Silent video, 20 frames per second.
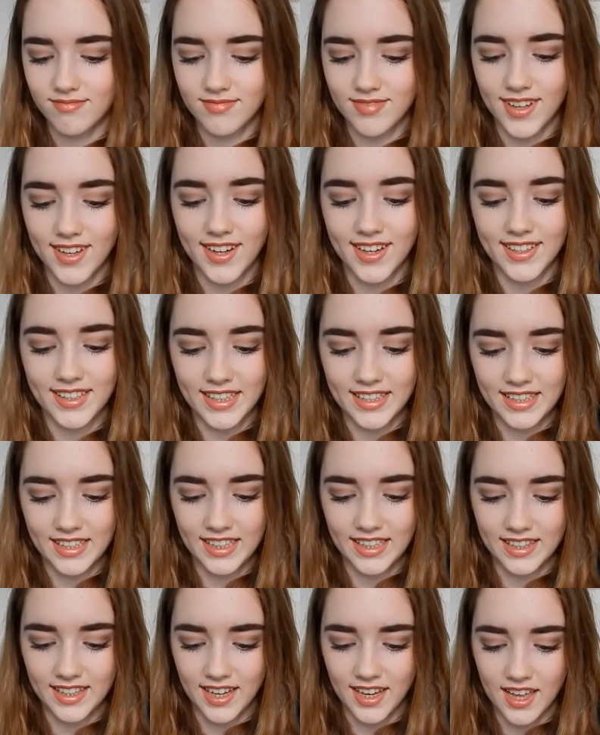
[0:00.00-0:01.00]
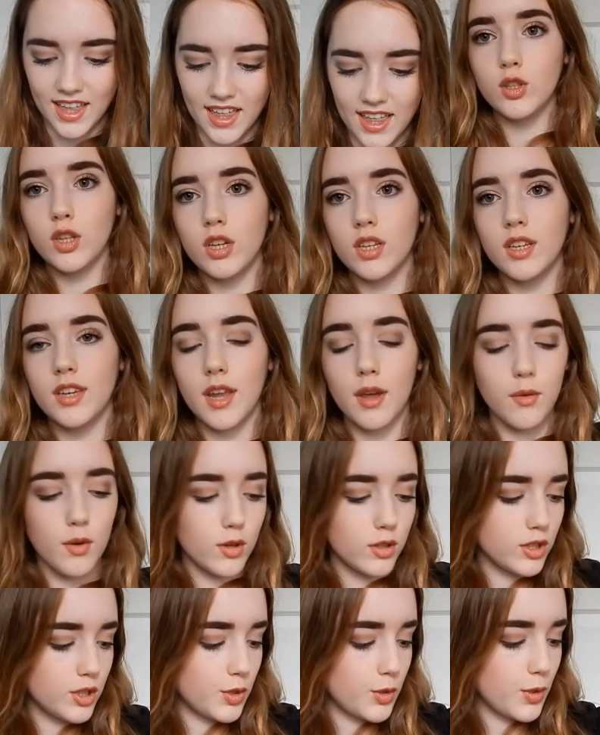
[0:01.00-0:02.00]
and I didn't eat that. Now
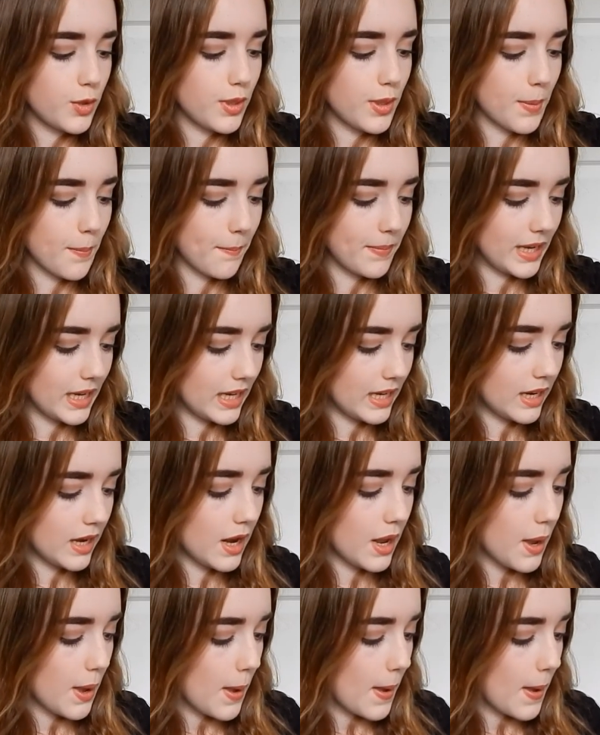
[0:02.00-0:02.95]
on to the main